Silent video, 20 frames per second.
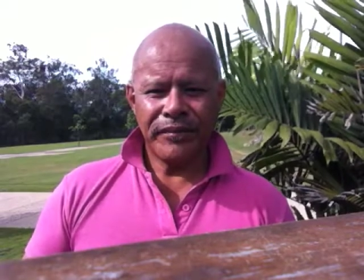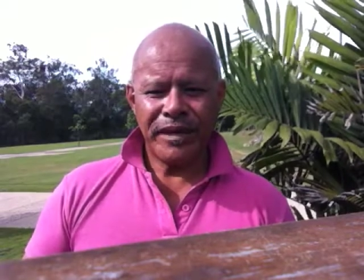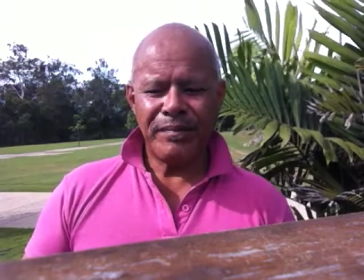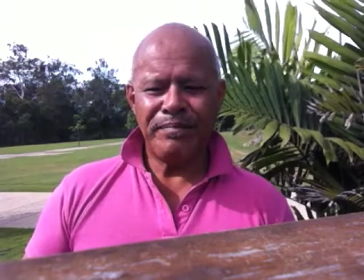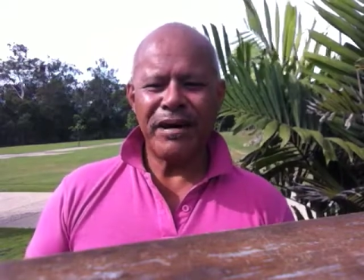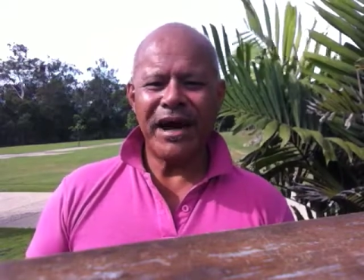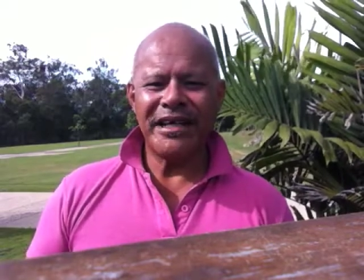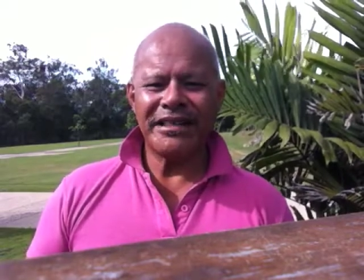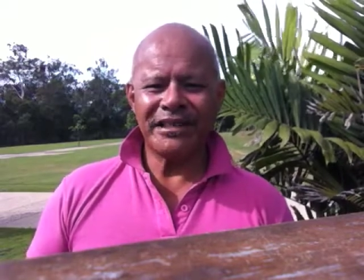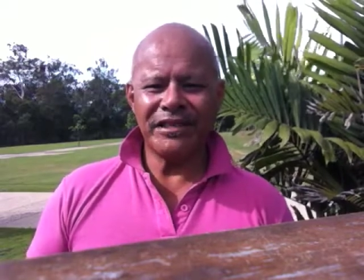He
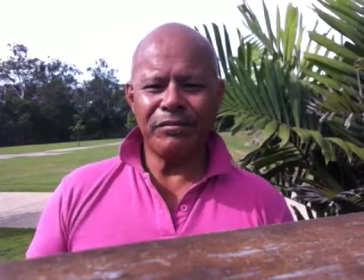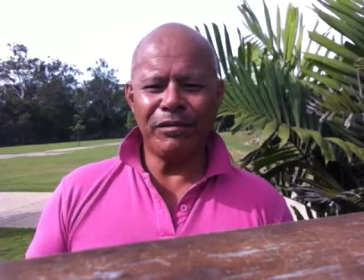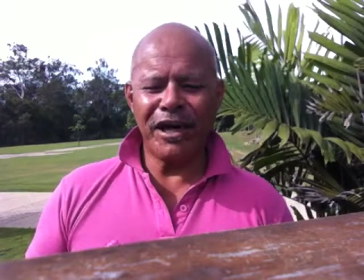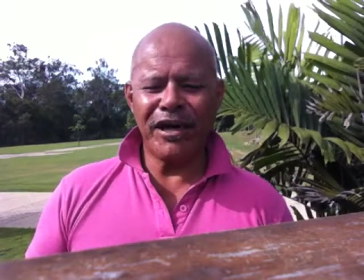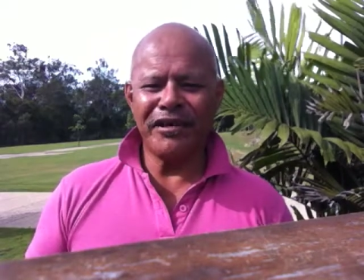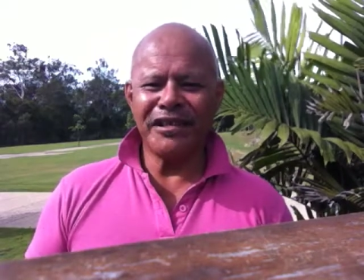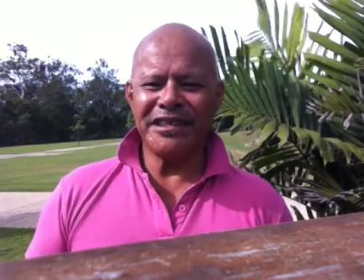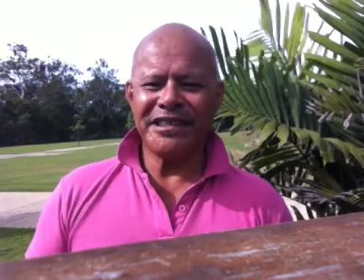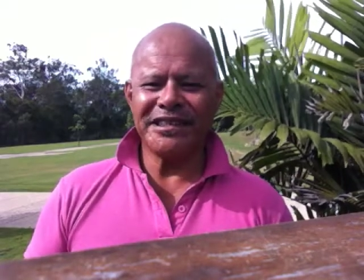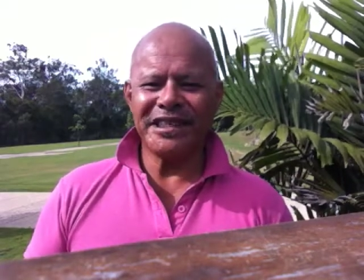passed away
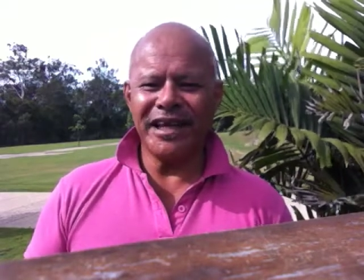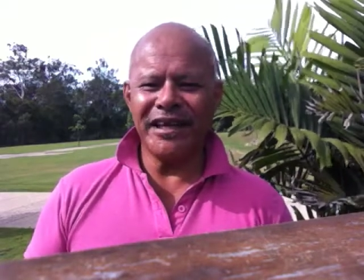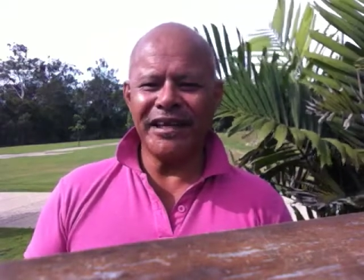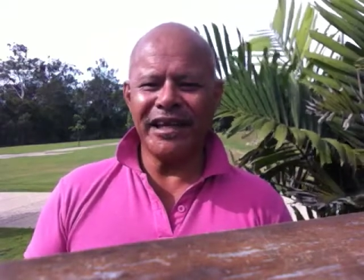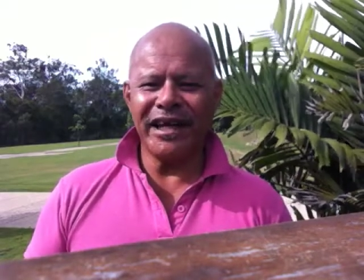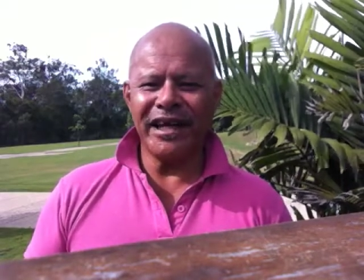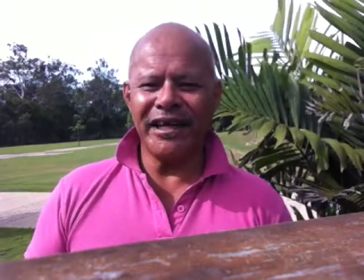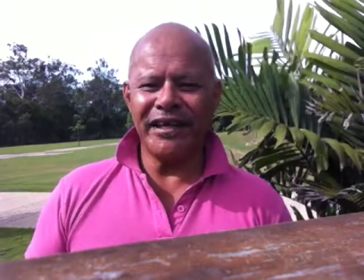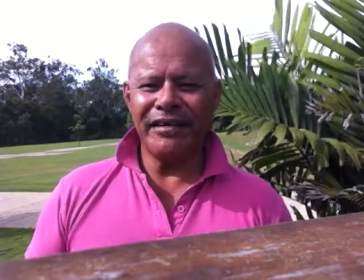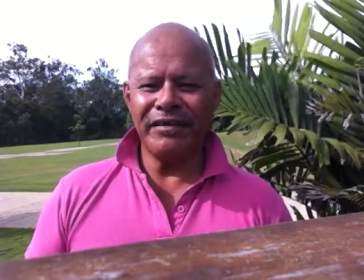on a
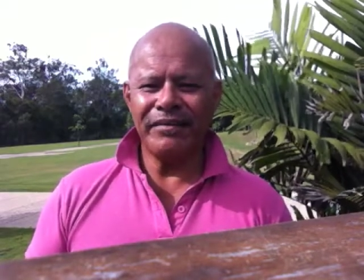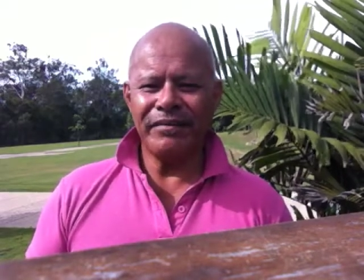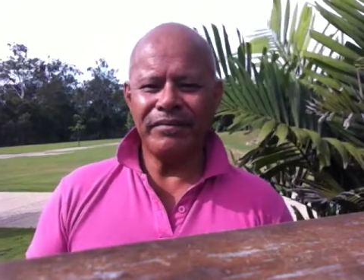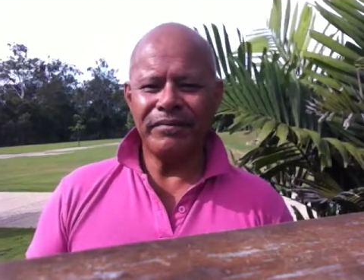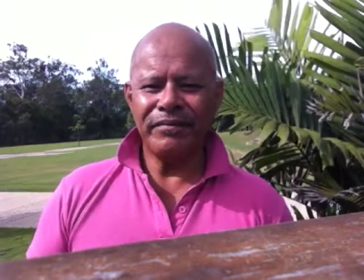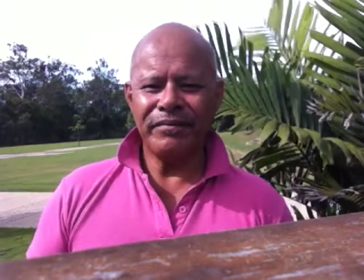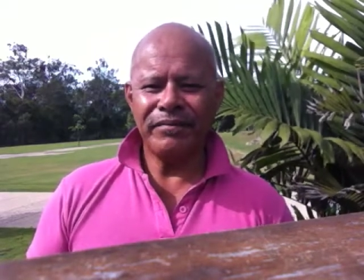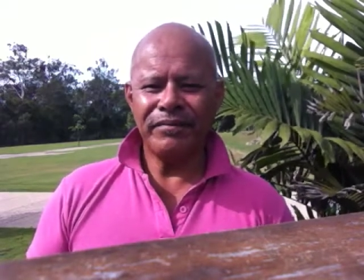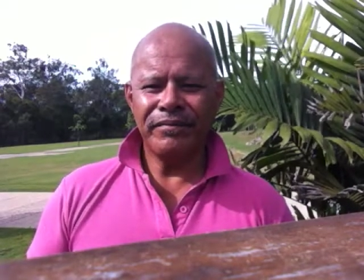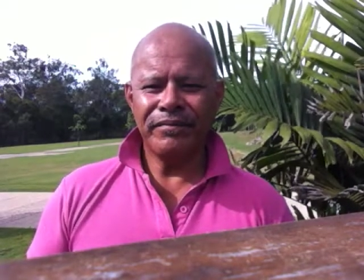Sunday.
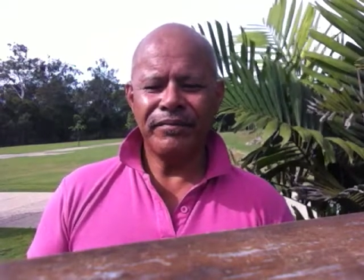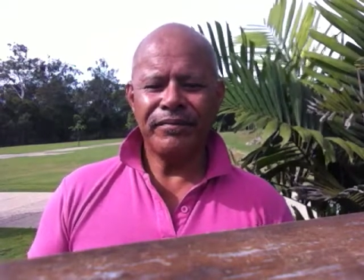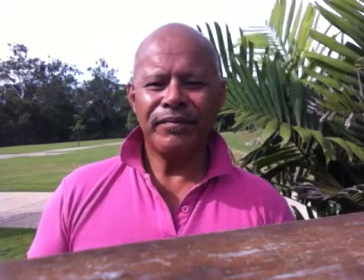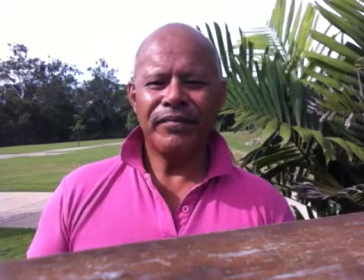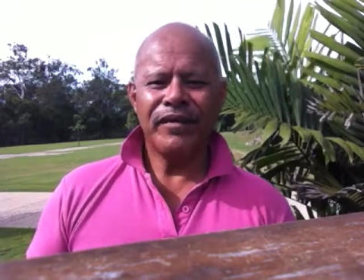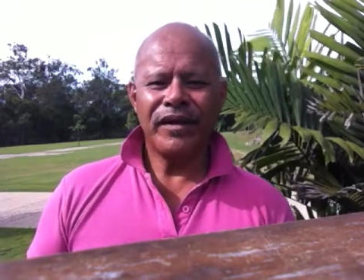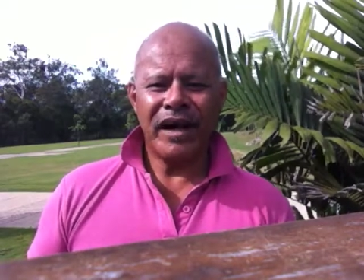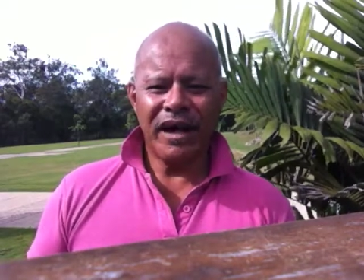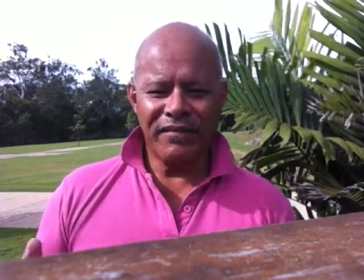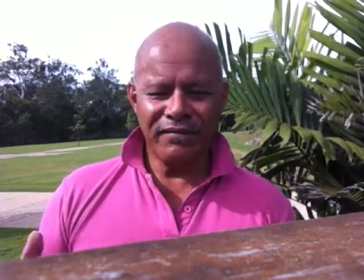
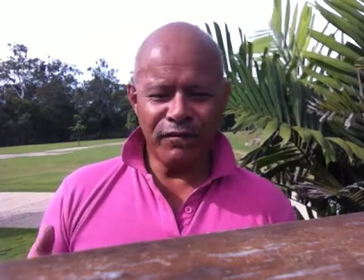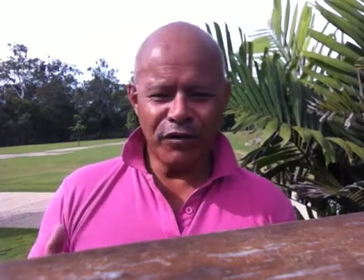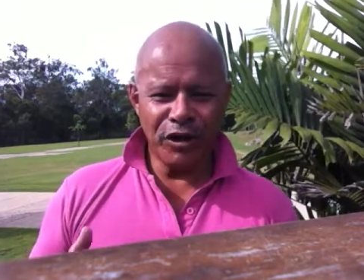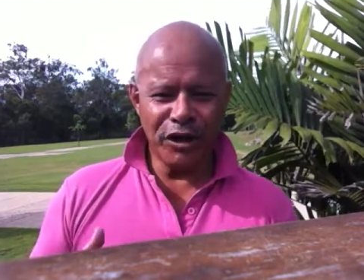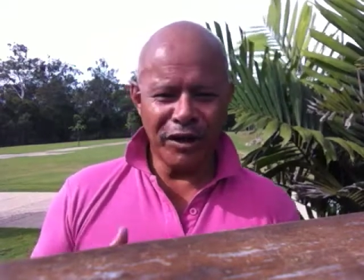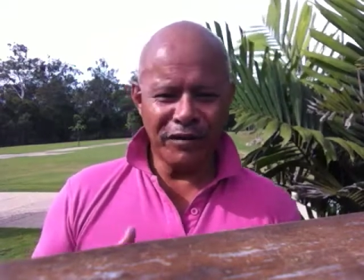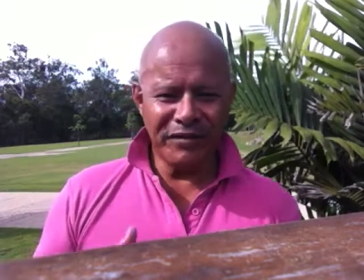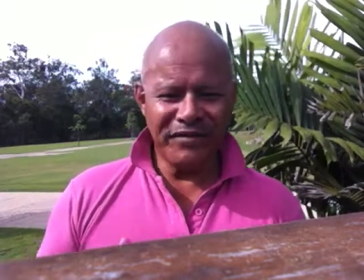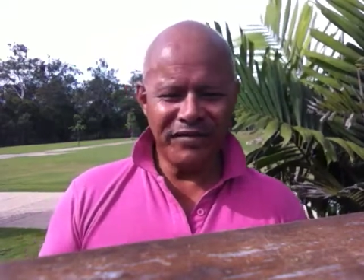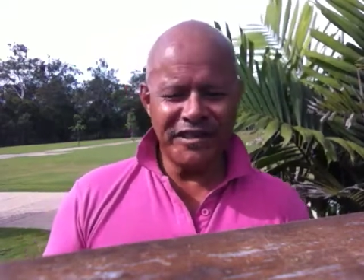I
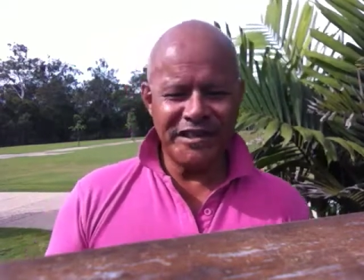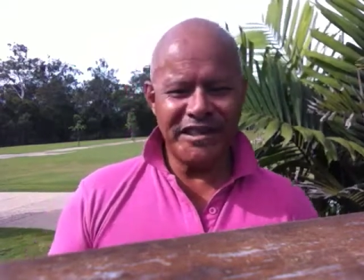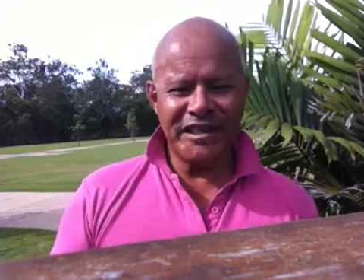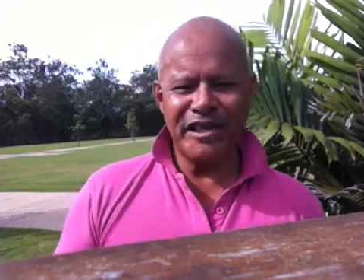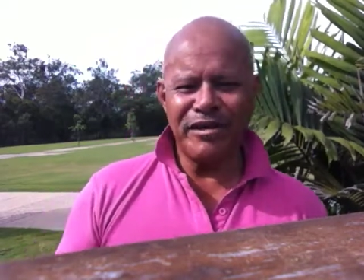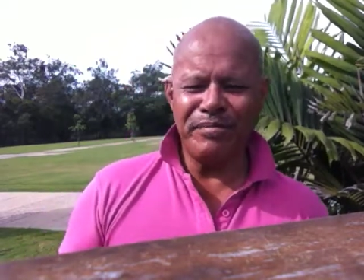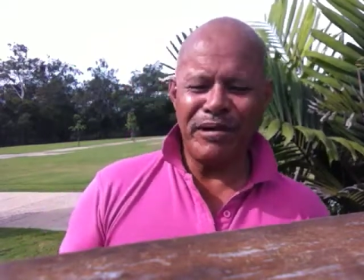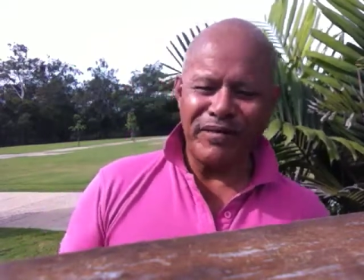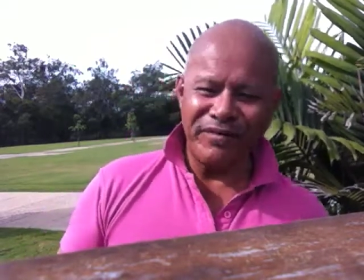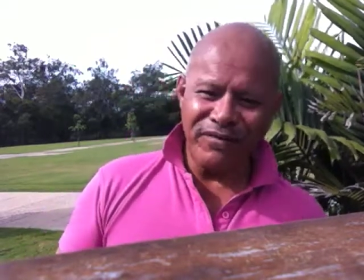thought I would visit
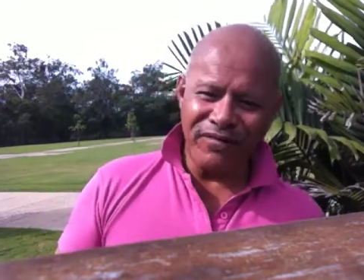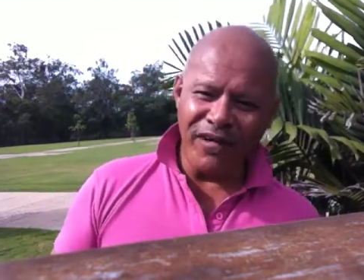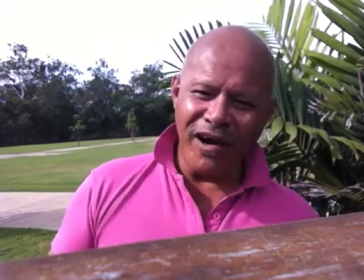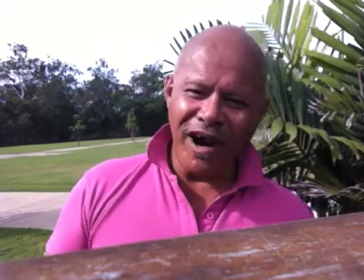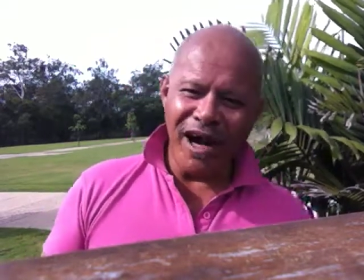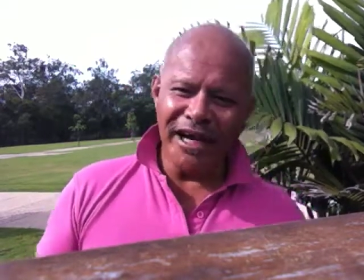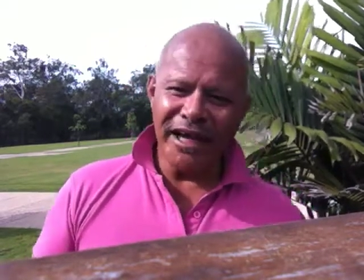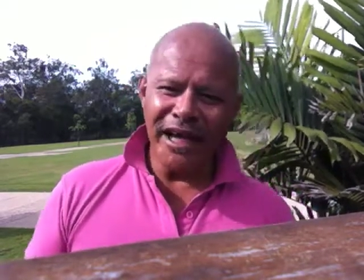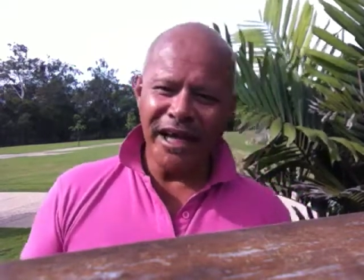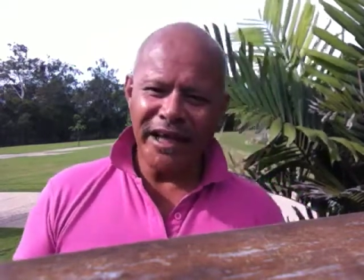him on
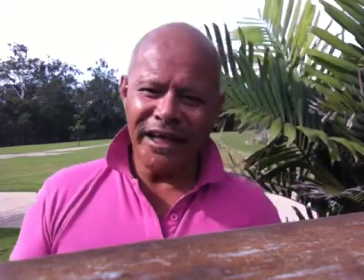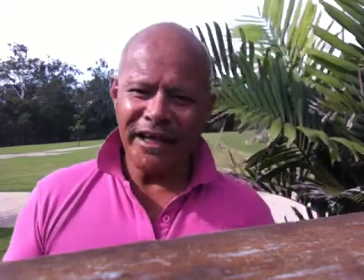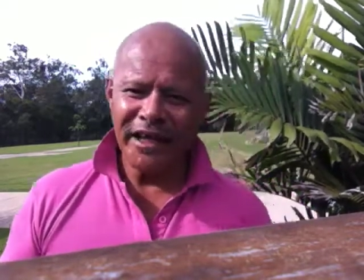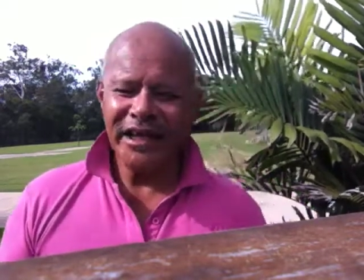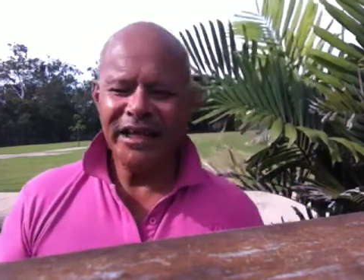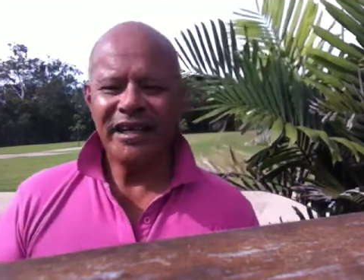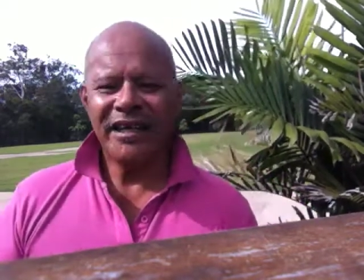Friday.